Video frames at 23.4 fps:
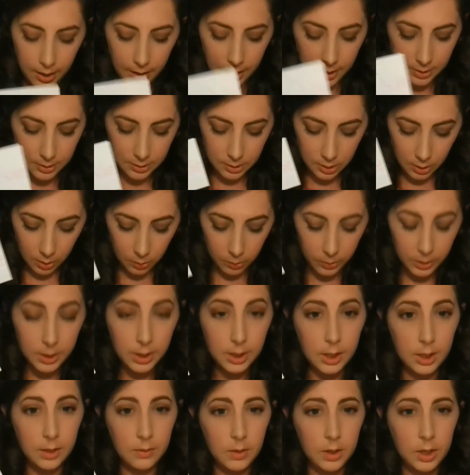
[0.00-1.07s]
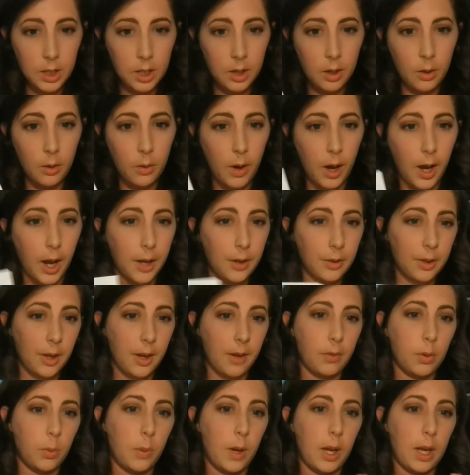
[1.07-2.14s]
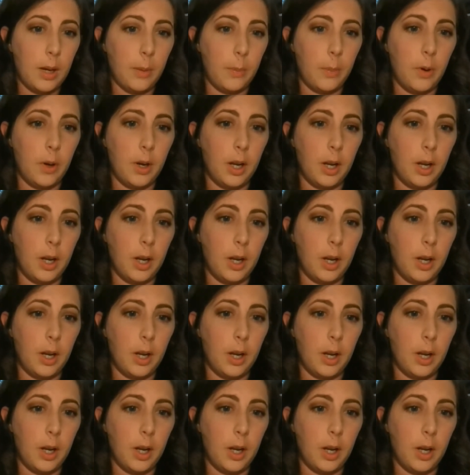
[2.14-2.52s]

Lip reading: So even though I don't have a way to put